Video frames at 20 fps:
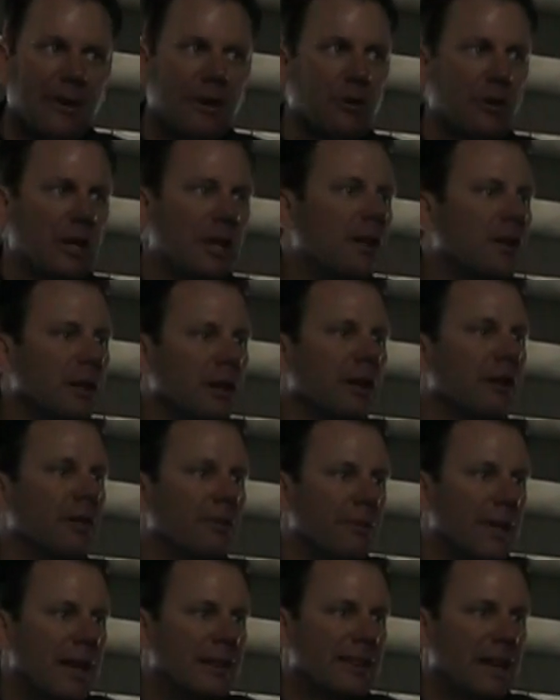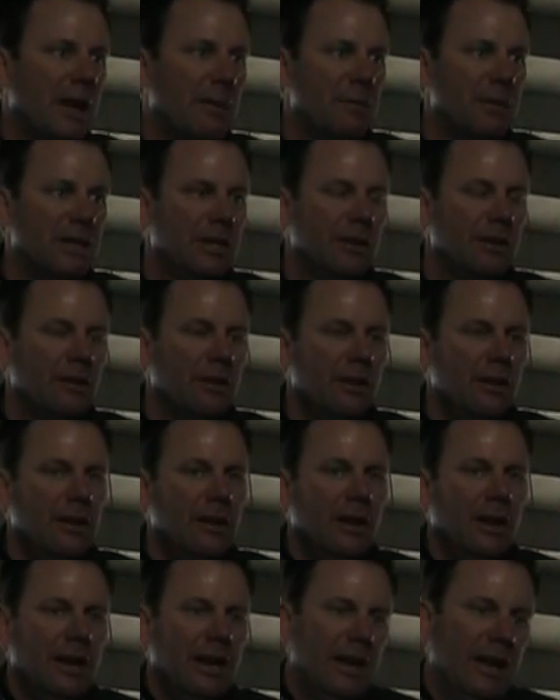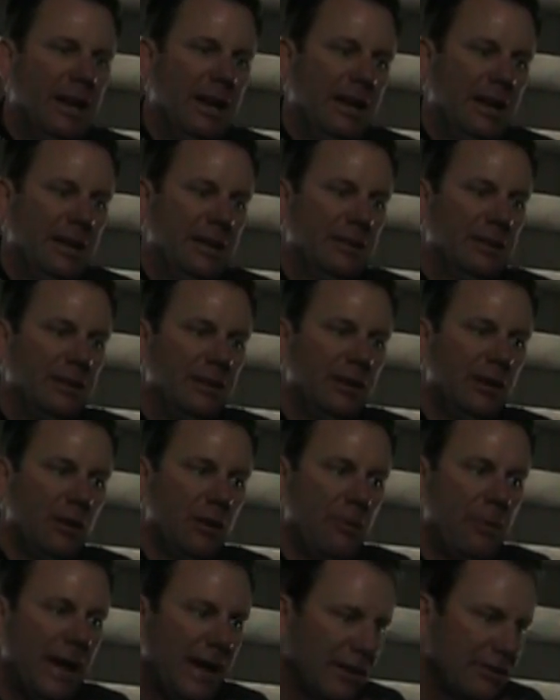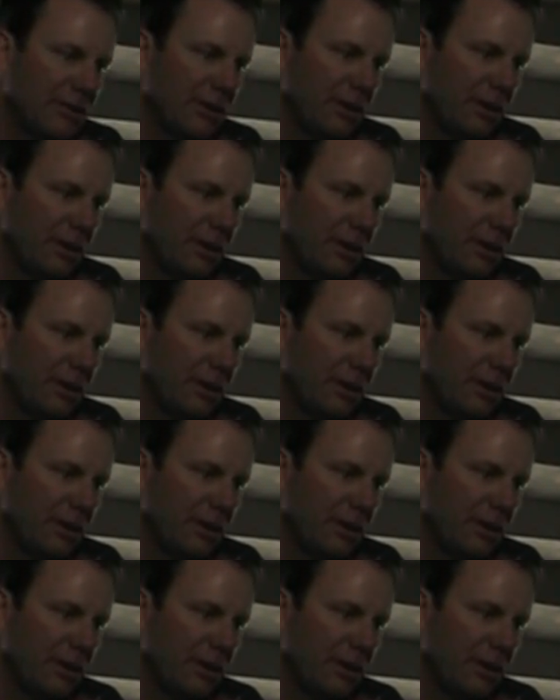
fairly clear that time of the year. And you know, the bass